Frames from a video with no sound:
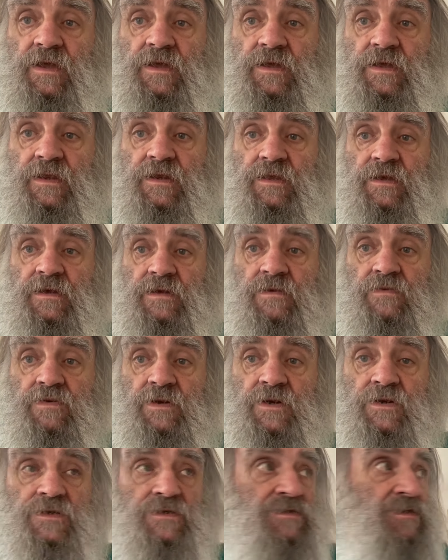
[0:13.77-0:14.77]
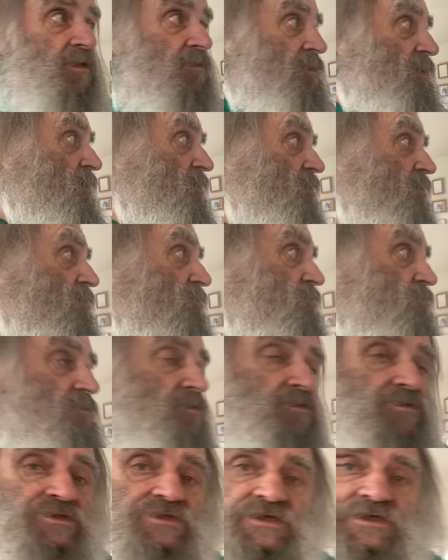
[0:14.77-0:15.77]
And we're going to see how that goes.
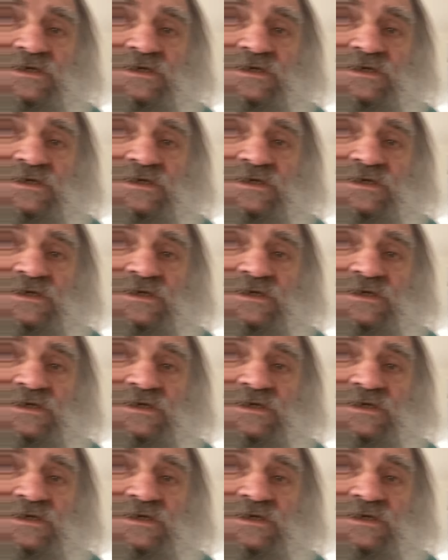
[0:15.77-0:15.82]
Here she